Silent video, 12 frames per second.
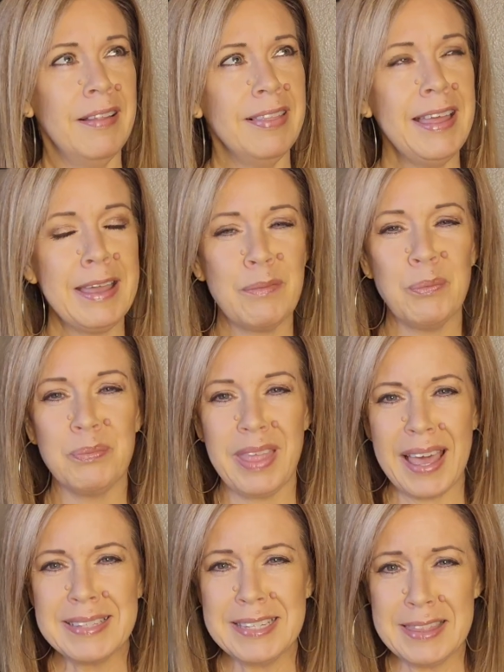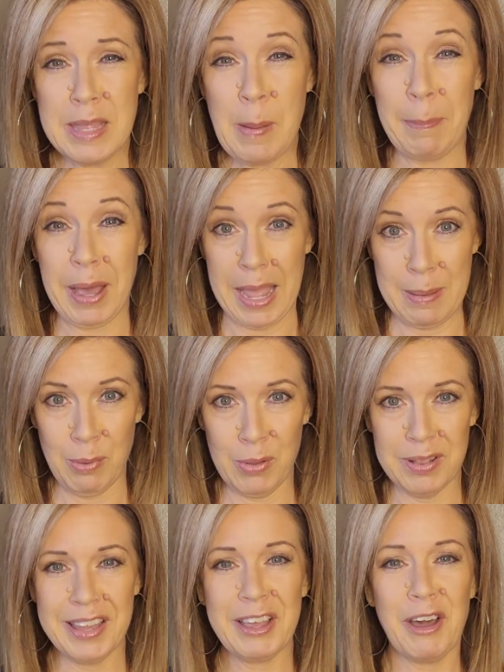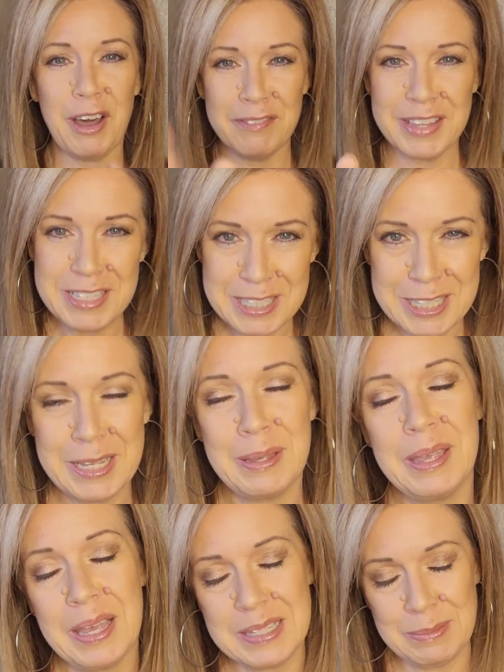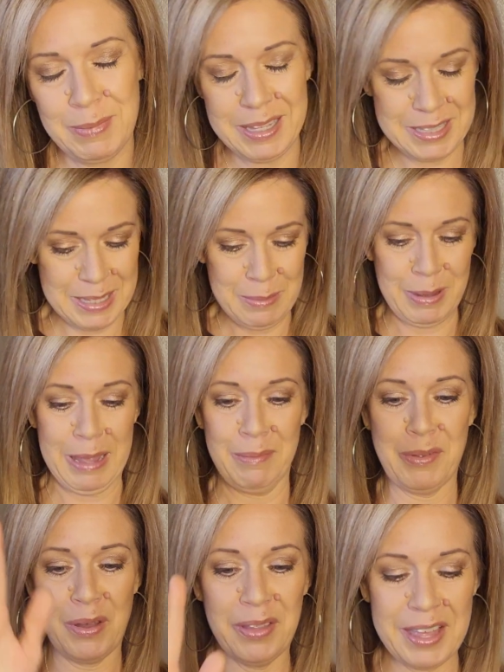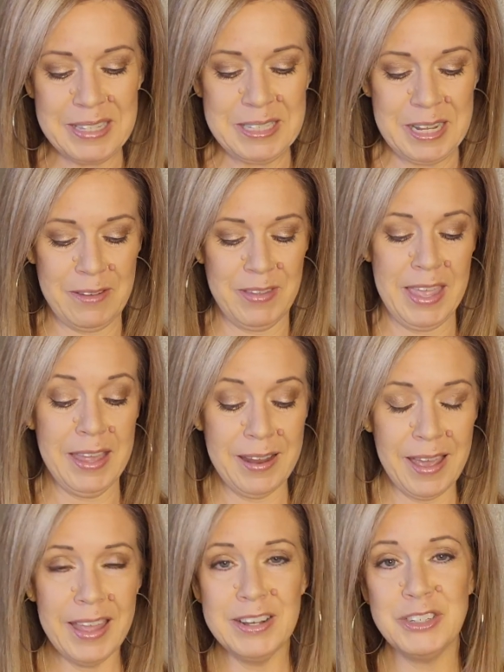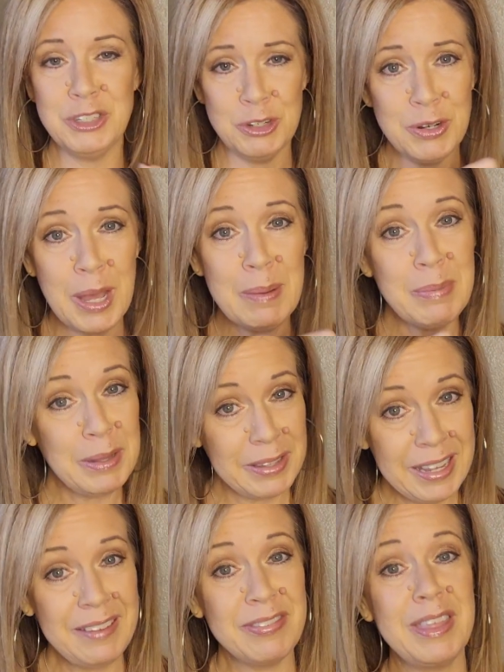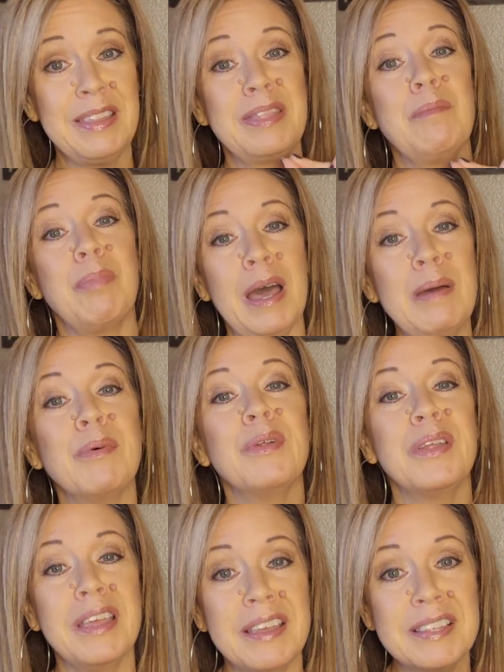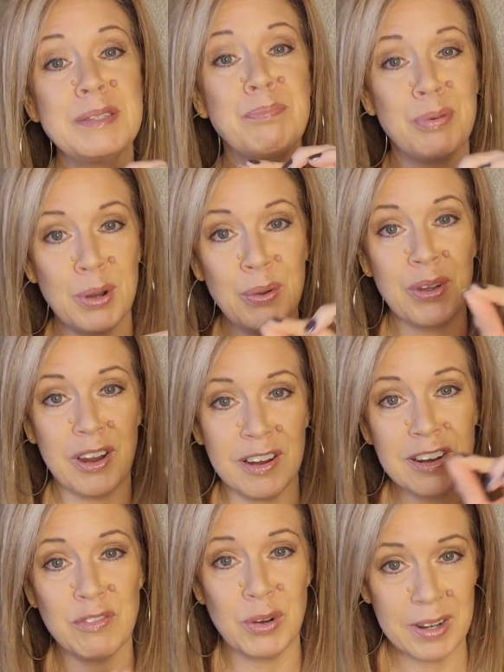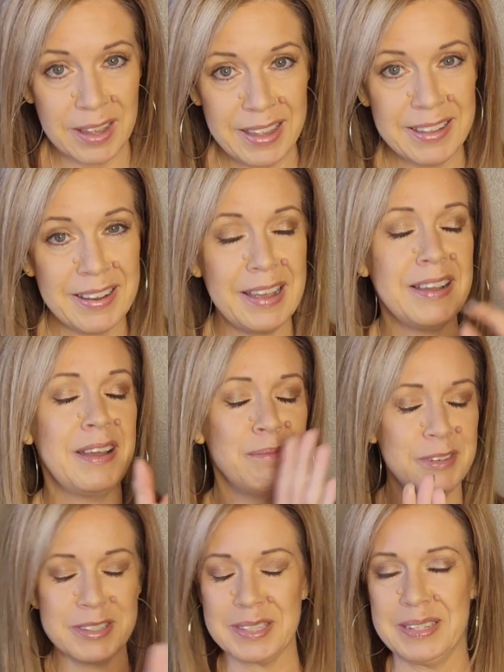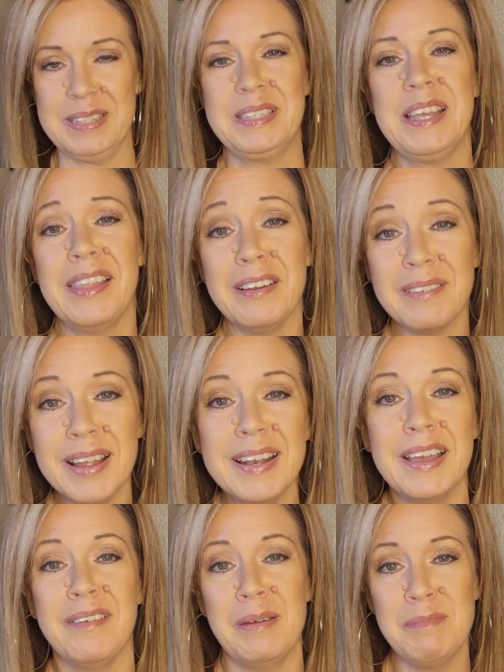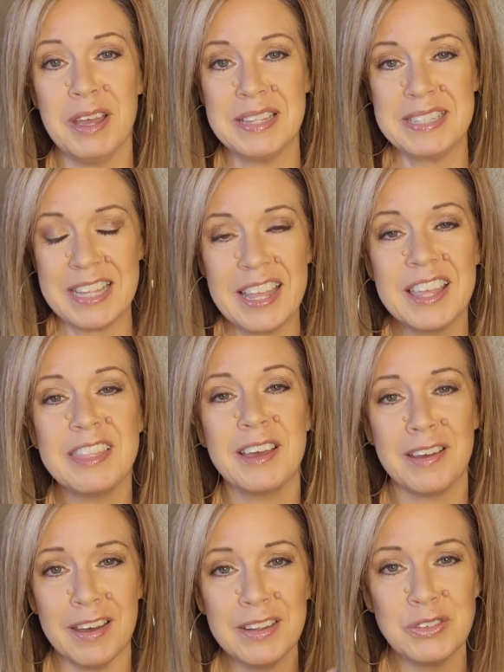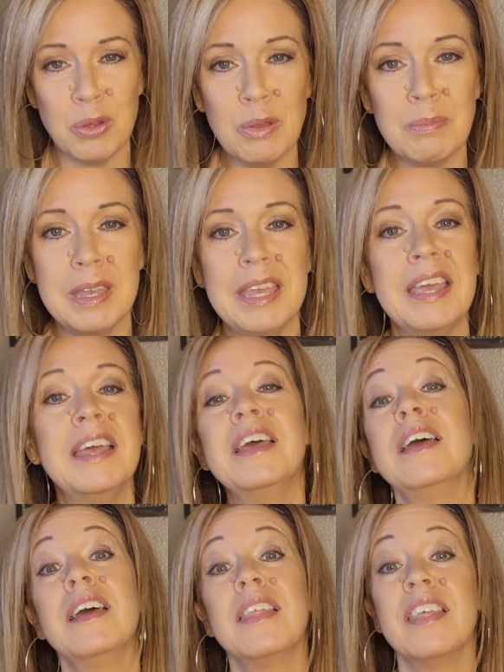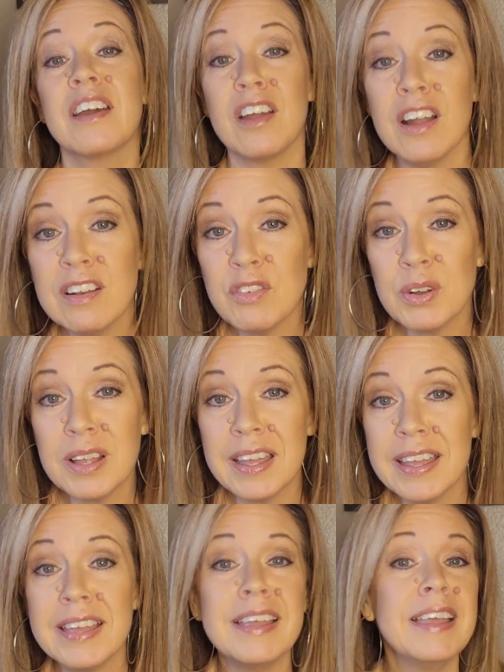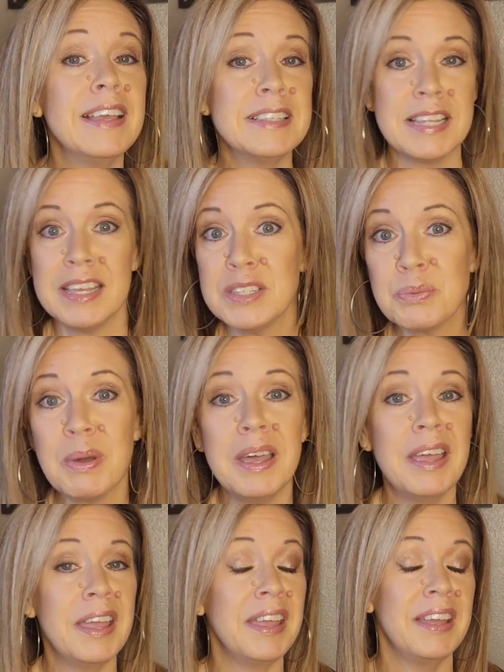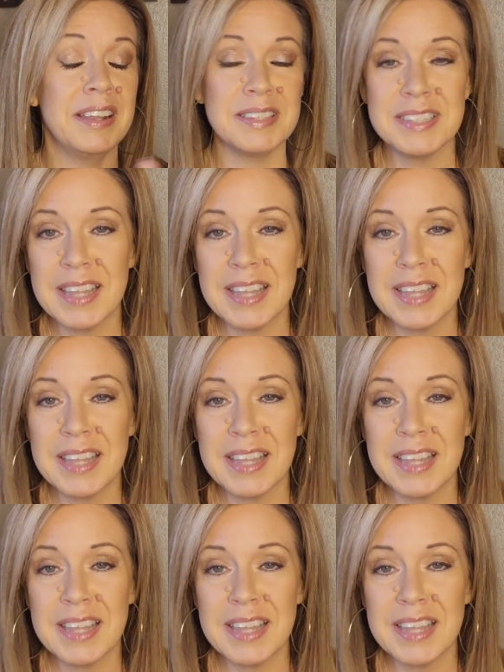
Like, that's in the Bible? Like, obviously, yes, meat's in the Bible, all that stuff. And I do not believe that the Bible is pro-carnivore diet. I'm just going to say that right now. I'm not saying that God told me that carnivore diet is his way and